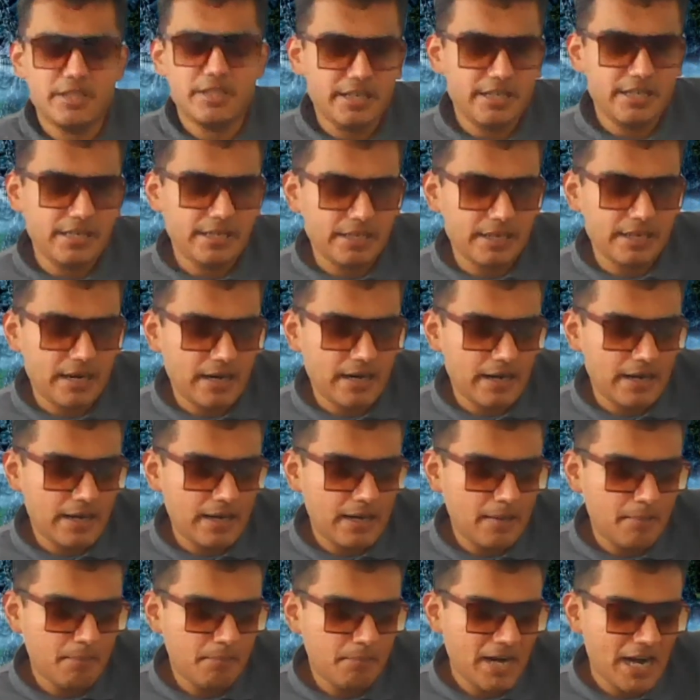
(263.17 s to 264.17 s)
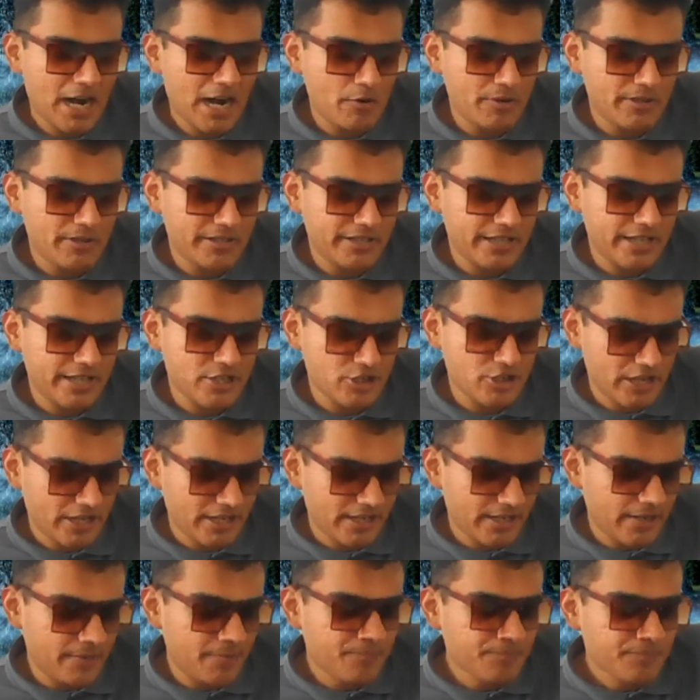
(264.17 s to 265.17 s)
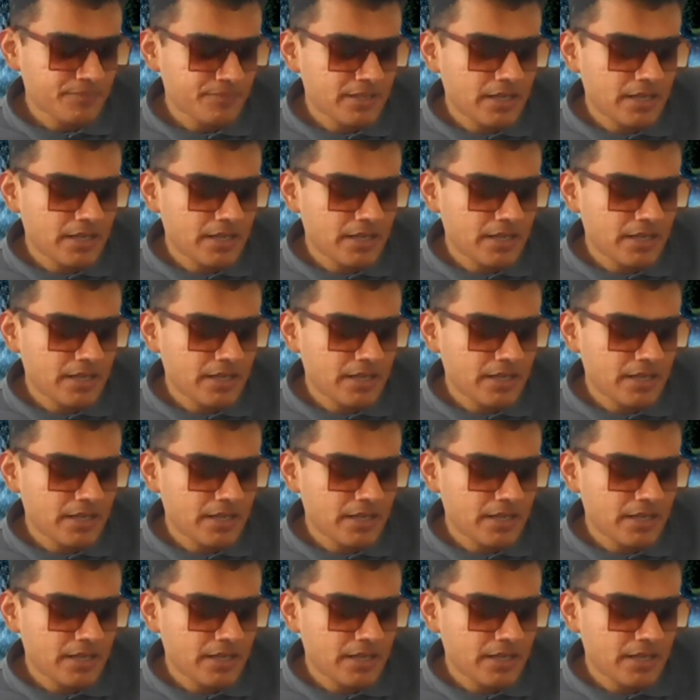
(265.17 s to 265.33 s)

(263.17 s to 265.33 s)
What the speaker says: the priority agenda.